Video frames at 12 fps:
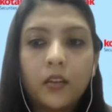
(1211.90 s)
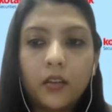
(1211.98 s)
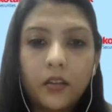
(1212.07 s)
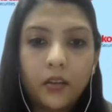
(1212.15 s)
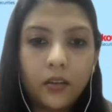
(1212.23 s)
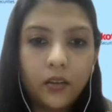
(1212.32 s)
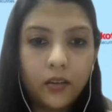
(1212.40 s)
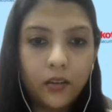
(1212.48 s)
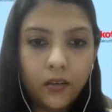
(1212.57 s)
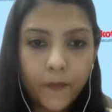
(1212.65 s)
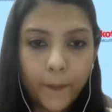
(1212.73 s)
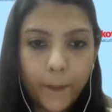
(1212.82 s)

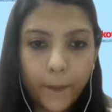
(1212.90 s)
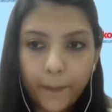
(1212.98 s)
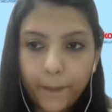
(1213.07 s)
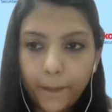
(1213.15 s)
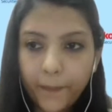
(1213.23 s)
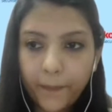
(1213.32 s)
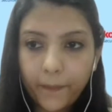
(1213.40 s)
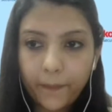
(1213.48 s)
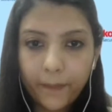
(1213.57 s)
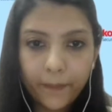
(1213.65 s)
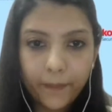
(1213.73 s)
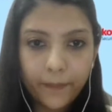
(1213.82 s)

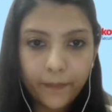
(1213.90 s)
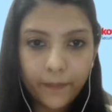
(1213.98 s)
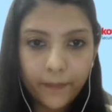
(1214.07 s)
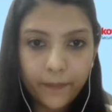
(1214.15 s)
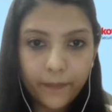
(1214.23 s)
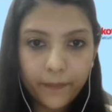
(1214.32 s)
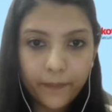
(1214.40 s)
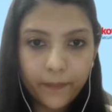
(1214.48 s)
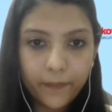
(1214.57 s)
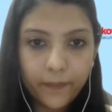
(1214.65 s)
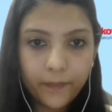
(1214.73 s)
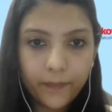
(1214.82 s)

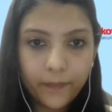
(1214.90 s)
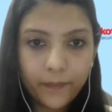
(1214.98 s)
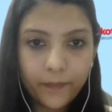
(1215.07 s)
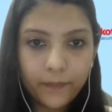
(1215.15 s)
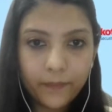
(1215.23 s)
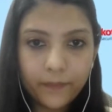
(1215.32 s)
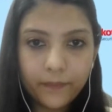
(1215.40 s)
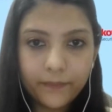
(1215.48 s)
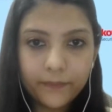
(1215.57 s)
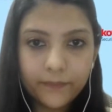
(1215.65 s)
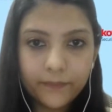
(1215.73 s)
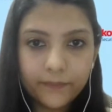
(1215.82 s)

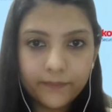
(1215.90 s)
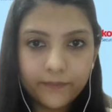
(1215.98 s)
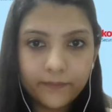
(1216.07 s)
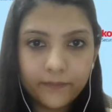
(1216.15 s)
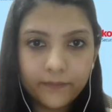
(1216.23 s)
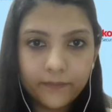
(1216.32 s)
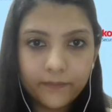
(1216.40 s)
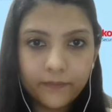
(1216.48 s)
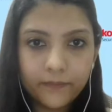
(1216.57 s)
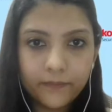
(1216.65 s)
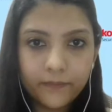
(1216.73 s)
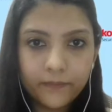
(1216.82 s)

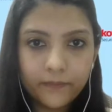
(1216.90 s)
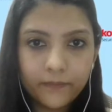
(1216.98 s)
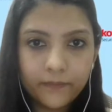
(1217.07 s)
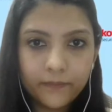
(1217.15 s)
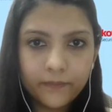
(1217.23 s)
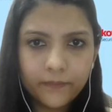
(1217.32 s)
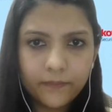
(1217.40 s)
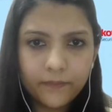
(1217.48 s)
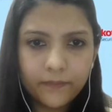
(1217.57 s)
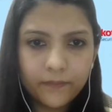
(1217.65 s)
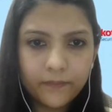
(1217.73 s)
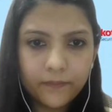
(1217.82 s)

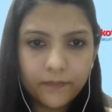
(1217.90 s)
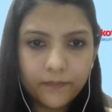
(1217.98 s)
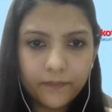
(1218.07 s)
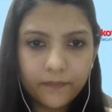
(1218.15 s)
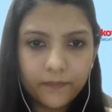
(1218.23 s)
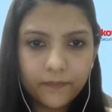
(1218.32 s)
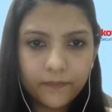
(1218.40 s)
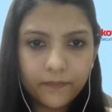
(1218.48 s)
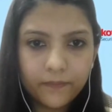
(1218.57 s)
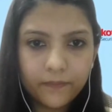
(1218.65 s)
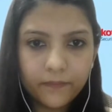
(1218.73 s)
No one is speaking in this clip.